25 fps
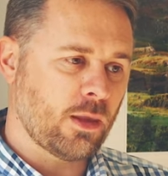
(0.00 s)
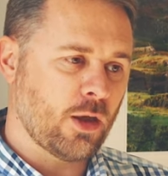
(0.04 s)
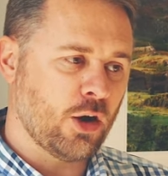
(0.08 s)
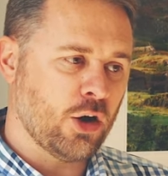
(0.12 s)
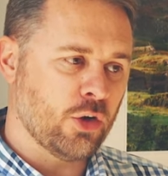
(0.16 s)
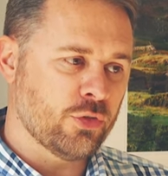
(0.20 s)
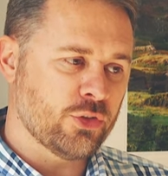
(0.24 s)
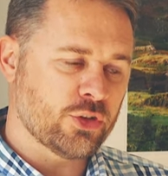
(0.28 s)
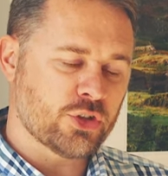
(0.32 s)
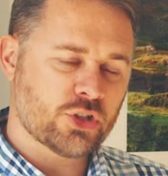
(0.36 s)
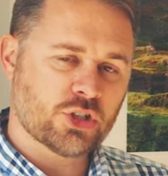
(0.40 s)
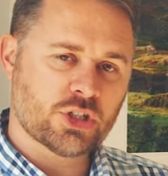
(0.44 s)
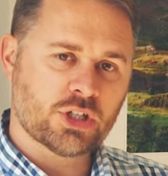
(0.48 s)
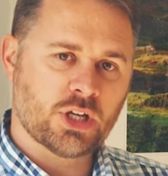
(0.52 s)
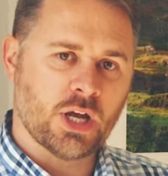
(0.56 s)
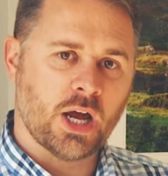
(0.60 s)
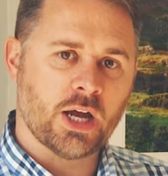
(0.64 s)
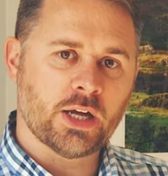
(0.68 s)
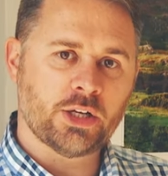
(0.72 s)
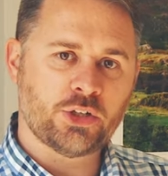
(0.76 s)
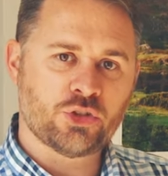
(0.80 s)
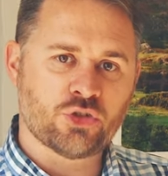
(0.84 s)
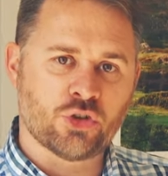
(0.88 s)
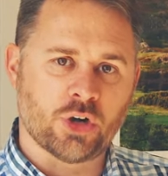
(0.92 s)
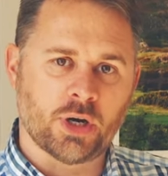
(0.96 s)
the
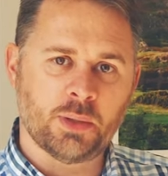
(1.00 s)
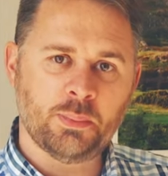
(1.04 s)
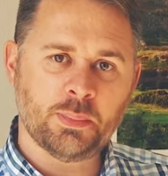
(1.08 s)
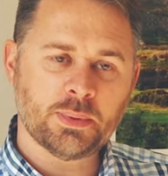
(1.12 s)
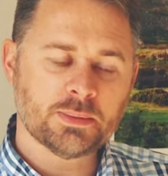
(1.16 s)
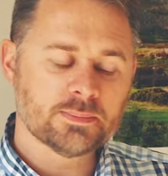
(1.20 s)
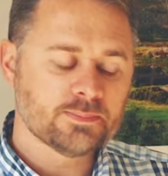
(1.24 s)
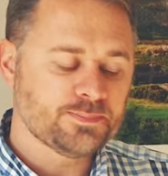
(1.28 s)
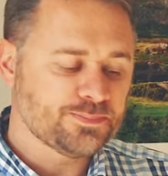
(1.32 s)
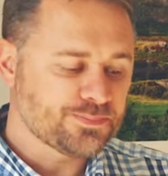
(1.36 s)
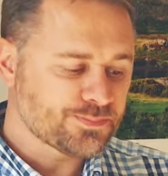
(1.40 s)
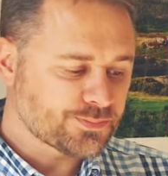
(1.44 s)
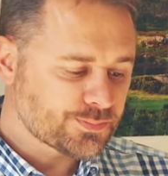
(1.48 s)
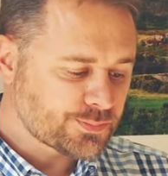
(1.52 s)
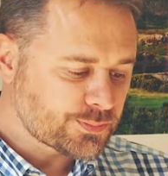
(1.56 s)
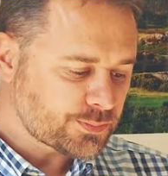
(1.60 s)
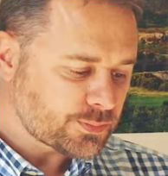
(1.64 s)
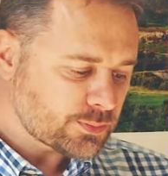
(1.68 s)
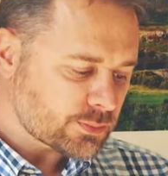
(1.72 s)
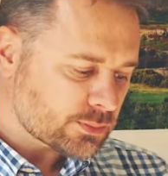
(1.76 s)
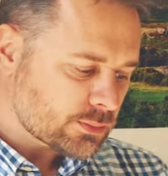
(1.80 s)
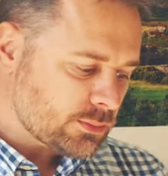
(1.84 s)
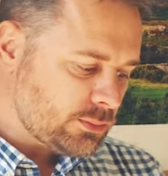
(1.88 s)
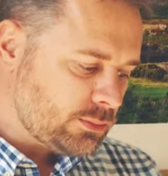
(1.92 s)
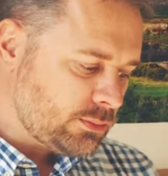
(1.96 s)
Skye trip,
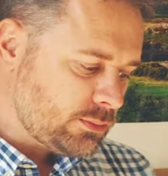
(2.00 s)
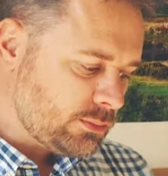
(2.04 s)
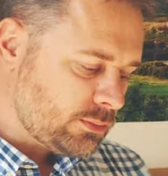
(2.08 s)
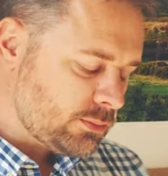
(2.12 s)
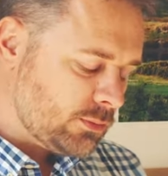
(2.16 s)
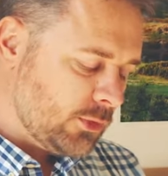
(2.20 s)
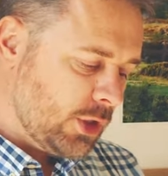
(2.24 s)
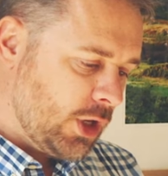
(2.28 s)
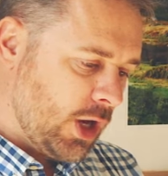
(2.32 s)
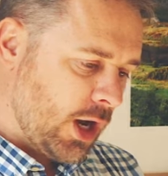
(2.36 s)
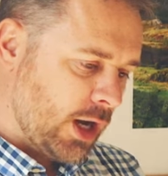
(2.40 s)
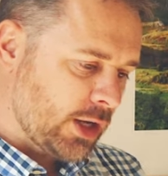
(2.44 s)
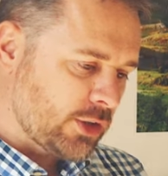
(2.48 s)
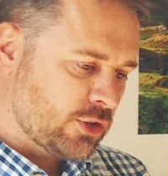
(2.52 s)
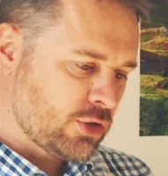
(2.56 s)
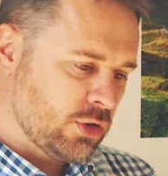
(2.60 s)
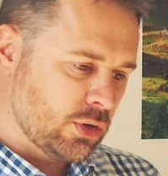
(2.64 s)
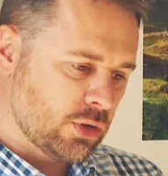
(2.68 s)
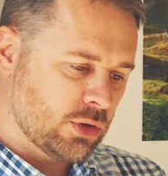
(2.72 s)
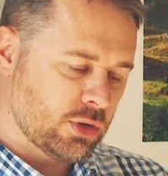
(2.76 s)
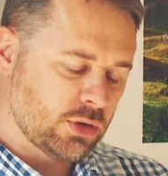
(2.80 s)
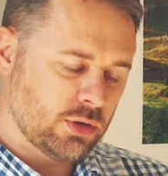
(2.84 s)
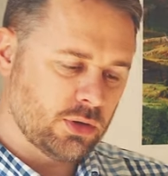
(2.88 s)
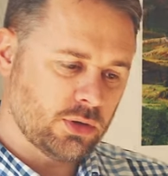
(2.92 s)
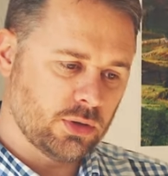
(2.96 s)
I
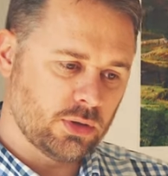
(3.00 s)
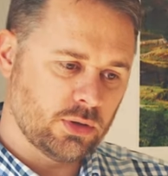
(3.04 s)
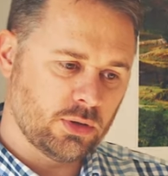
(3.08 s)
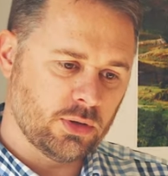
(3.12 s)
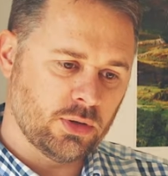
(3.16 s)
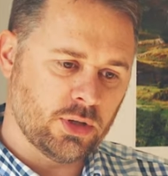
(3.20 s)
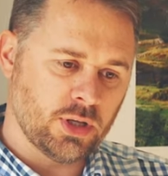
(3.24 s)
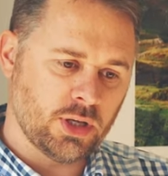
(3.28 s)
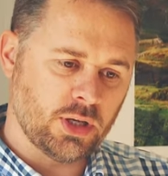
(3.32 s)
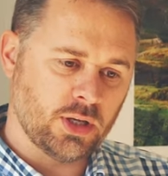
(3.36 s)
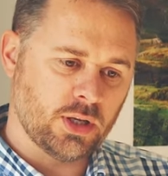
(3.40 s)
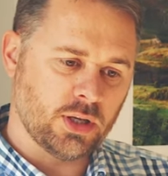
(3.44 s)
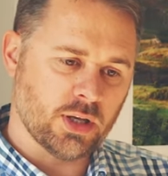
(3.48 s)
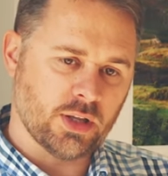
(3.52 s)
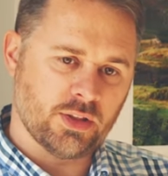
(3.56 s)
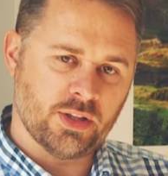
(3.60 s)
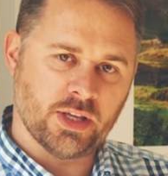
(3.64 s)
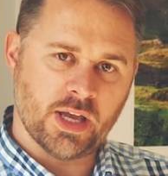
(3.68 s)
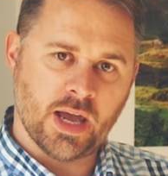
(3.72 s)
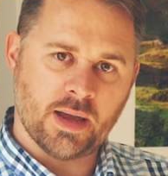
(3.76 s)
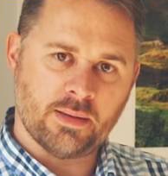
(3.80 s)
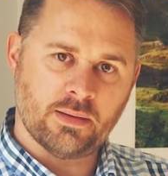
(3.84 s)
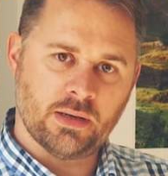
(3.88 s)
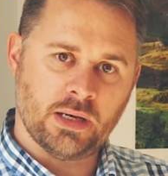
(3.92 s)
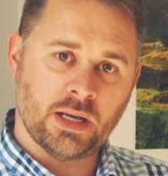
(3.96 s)
took the
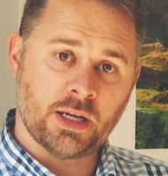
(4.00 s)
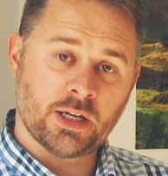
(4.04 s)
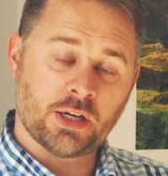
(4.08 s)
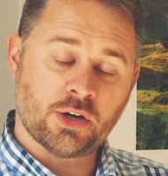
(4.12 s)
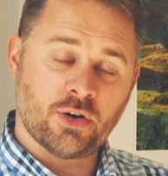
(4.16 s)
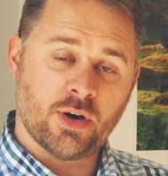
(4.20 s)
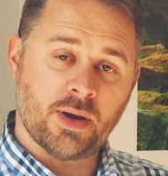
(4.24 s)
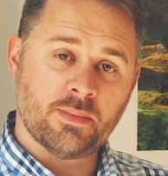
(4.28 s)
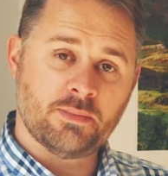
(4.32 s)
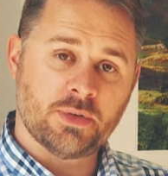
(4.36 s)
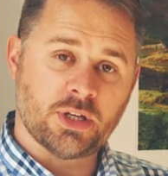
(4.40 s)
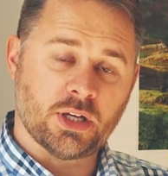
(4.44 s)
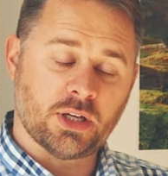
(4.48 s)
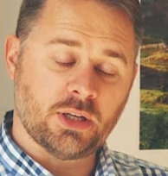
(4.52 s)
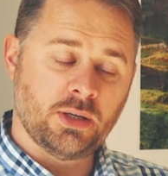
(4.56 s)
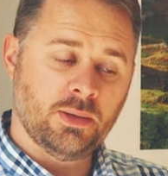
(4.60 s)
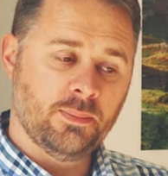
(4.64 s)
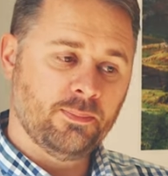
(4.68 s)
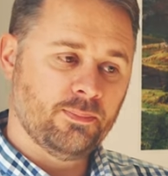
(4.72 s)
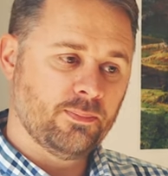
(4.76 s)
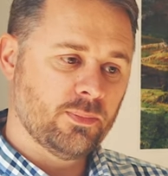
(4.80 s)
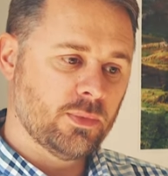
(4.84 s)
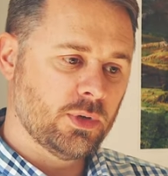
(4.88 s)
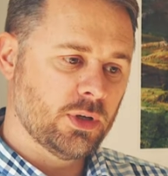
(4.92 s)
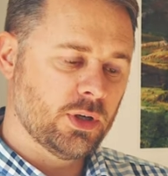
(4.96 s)
Leica M-D,
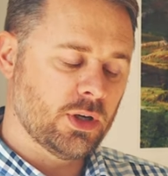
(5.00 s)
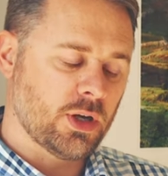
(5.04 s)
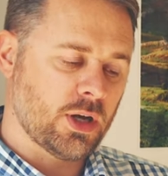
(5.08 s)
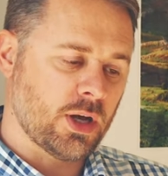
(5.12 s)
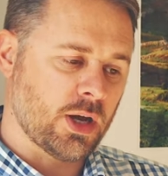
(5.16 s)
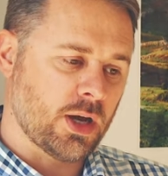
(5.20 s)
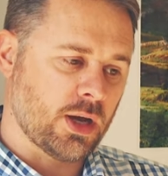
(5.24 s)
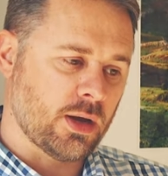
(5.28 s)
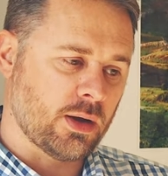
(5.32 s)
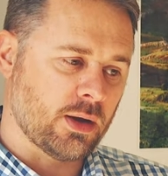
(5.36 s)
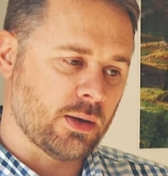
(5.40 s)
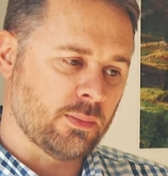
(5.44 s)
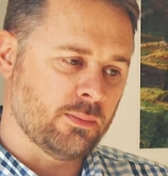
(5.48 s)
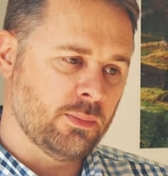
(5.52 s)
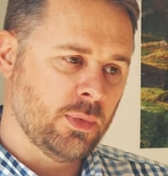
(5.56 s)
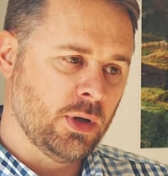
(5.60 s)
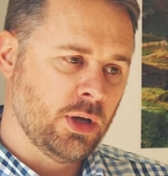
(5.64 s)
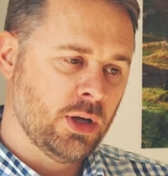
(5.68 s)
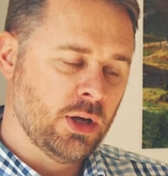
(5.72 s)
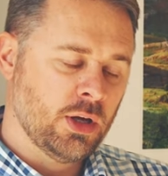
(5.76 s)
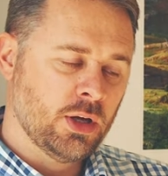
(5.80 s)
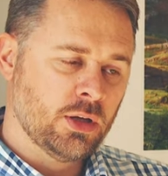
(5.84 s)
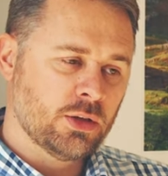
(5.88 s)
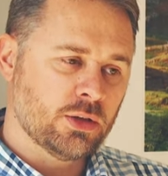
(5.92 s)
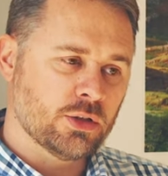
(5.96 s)
the
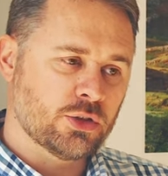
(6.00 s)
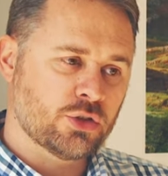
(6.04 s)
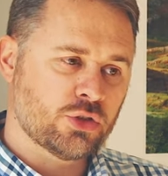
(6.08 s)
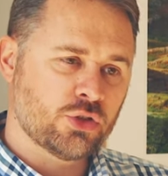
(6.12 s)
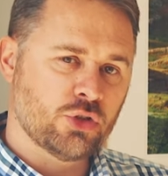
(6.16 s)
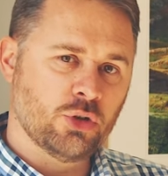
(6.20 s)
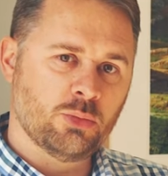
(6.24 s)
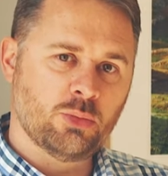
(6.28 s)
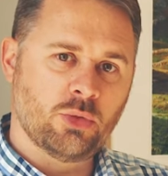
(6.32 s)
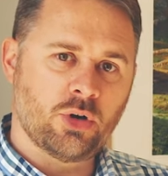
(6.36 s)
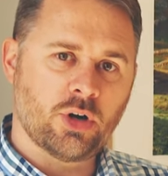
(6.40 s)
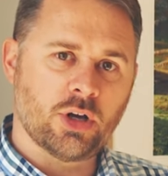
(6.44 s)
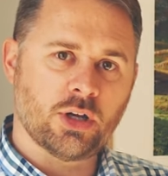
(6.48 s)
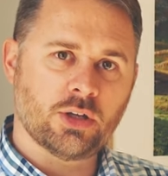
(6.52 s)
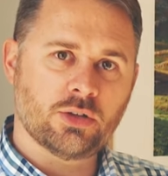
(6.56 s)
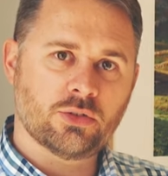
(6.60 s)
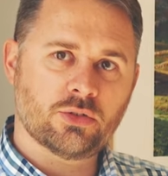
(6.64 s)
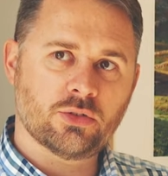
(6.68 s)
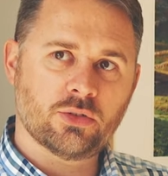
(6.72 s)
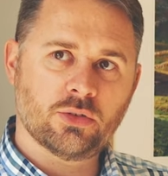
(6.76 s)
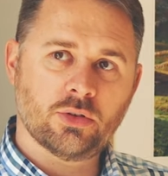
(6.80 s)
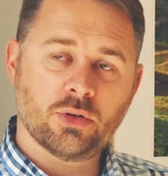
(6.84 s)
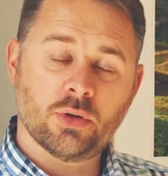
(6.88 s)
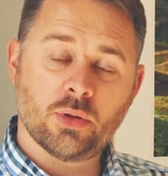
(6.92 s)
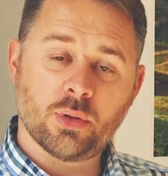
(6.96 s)

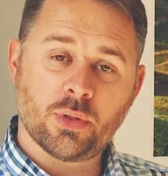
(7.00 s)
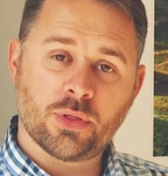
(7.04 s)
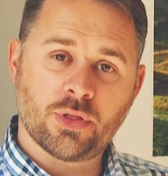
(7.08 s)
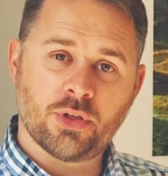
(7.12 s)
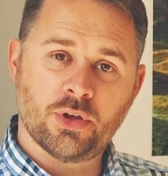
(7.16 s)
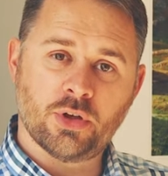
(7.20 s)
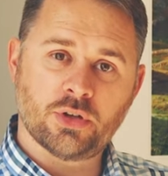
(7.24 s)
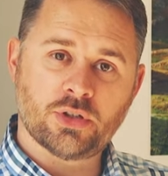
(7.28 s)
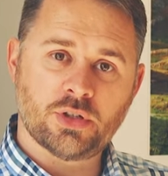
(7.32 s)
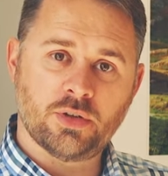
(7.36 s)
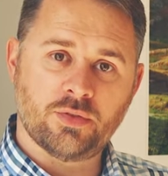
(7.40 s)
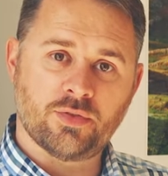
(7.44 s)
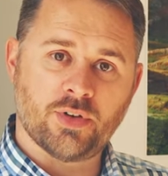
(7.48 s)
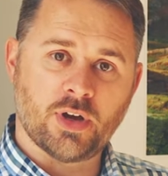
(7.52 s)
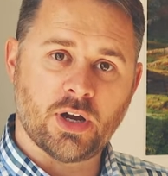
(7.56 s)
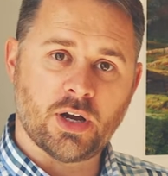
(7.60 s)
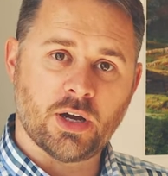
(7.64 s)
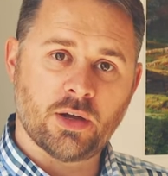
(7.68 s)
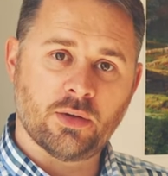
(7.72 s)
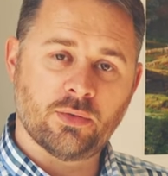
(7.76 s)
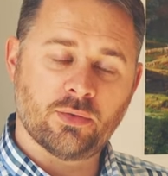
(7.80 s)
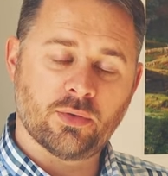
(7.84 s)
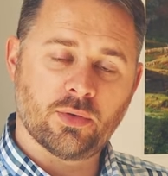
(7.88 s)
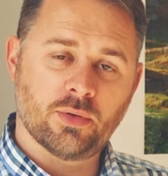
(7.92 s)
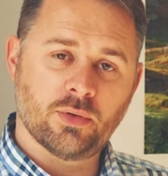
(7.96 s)
Summarit
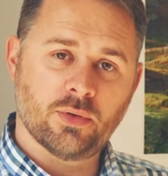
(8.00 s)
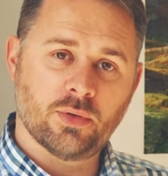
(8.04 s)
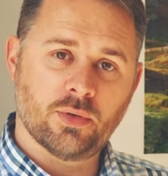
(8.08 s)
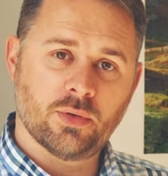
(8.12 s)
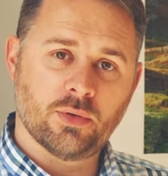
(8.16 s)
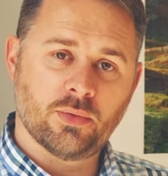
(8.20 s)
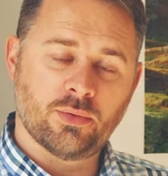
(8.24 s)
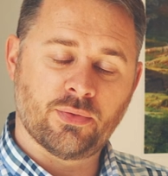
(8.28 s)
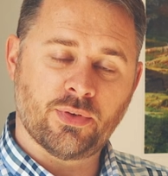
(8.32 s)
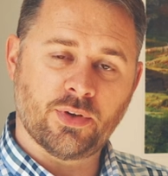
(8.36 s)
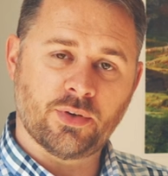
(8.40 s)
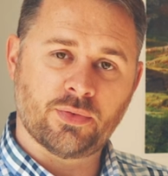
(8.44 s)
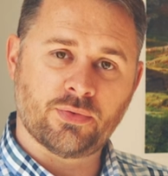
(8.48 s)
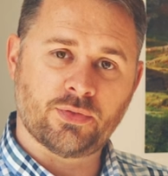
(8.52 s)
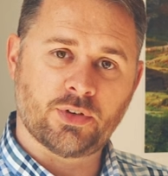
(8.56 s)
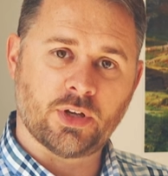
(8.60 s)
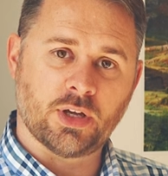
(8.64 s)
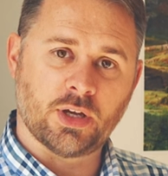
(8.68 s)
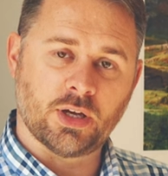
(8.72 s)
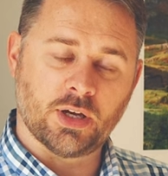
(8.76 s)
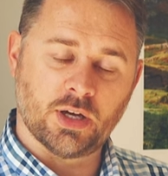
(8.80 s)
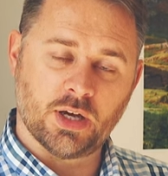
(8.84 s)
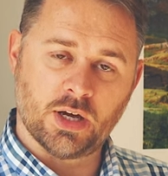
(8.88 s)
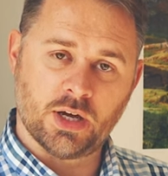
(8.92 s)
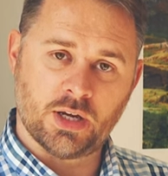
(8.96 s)
35,
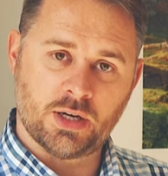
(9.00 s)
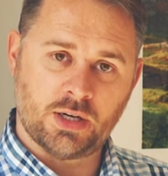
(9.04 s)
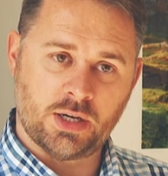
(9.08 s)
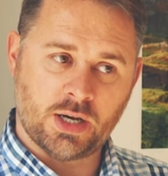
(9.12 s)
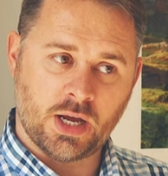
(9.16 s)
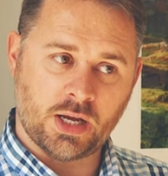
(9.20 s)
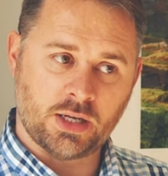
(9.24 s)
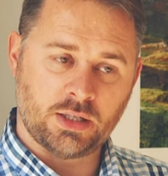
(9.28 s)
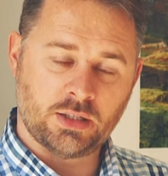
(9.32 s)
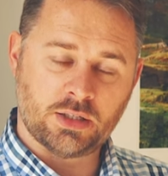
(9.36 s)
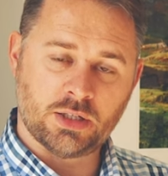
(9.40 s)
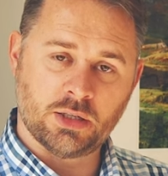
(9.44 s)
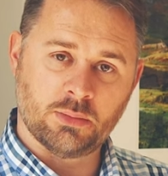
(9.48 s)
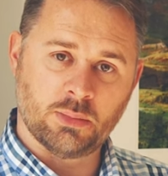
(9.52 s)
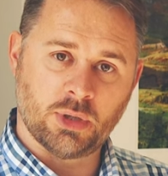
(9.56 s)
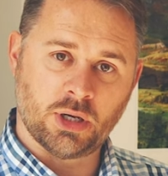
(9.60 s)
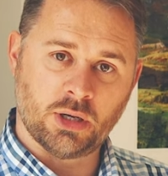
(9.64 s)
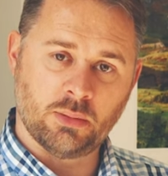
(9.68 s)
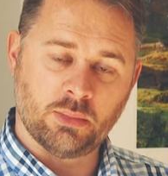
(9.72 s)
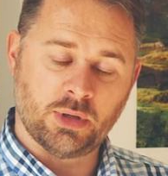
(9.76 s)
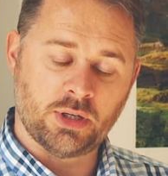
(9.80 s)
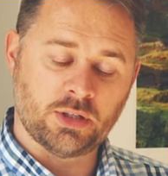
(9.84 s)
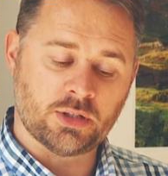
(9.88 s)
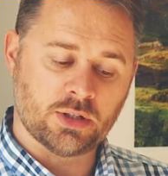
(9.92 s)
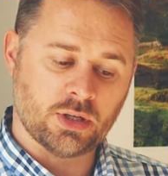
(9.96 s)
50 and 90
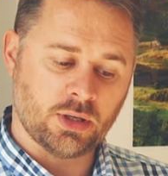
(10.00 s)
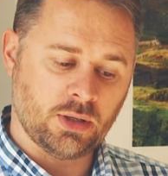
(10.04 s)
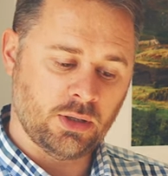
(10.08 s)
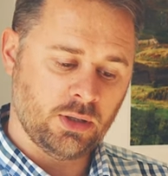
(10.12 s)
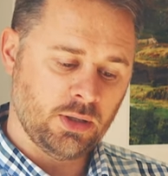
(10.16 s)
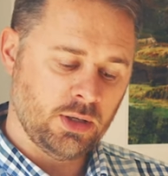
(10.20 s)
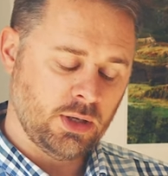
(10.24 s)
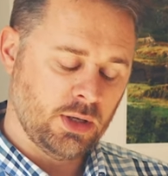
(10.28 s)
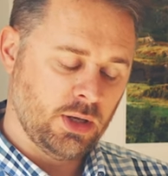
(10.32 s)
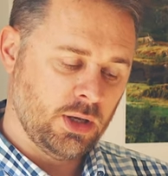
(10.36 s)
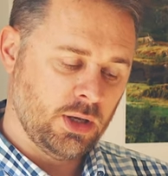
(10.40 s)
millimeter.